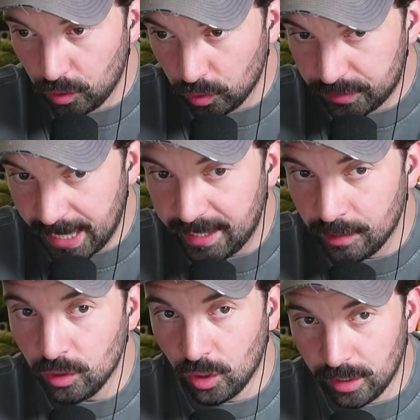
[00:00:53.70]
taking
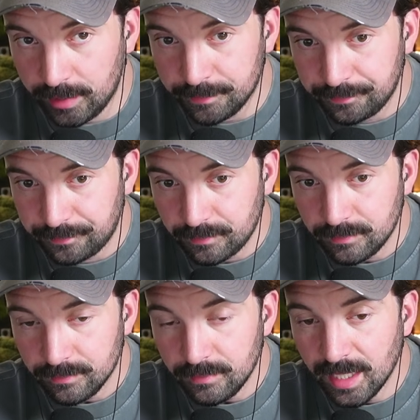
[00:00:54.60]
a look
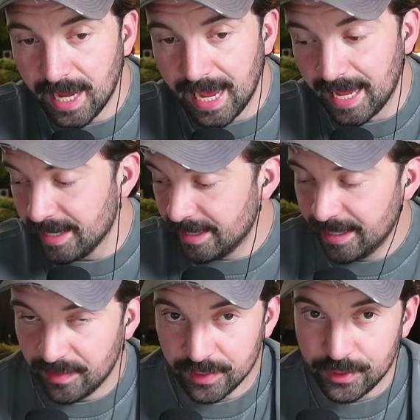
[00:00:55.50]
at
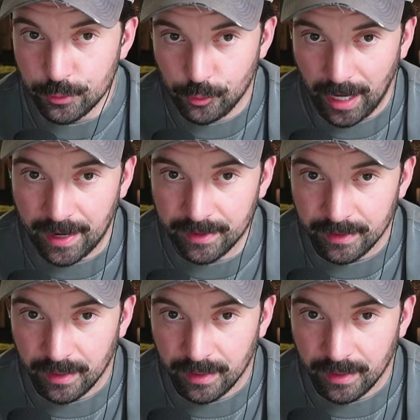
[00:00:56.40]
this new trend